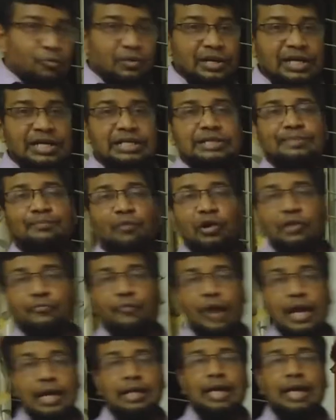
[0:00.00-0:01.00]
is
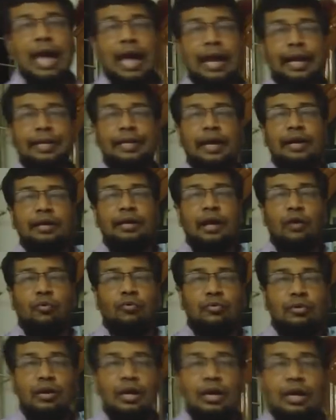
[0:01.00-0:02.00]
modifying another
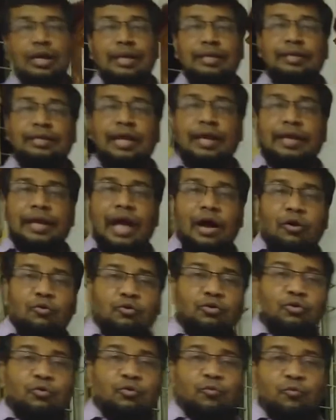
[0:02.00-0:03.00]
noun. The
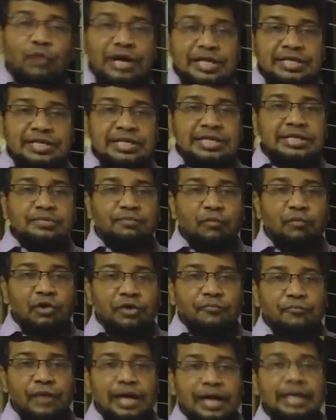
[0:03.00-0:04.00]
noun which is
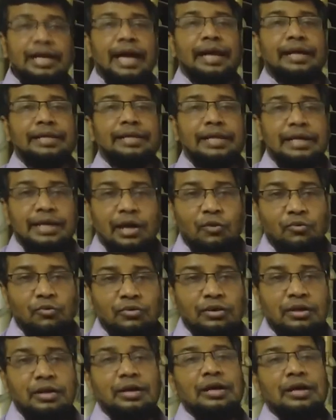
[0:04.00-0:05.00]
modifying another
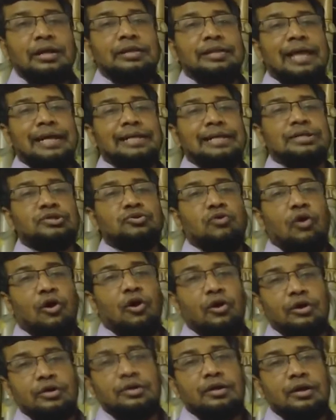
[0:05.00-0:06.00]
noun, that is
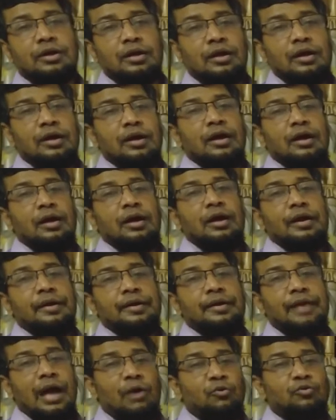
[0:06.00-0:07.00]
called
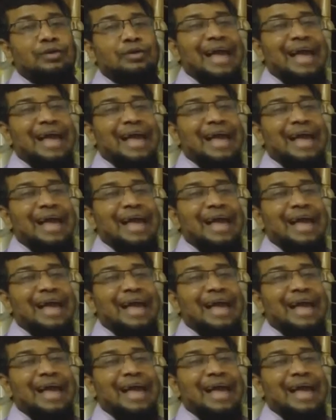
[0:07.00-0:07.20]
noun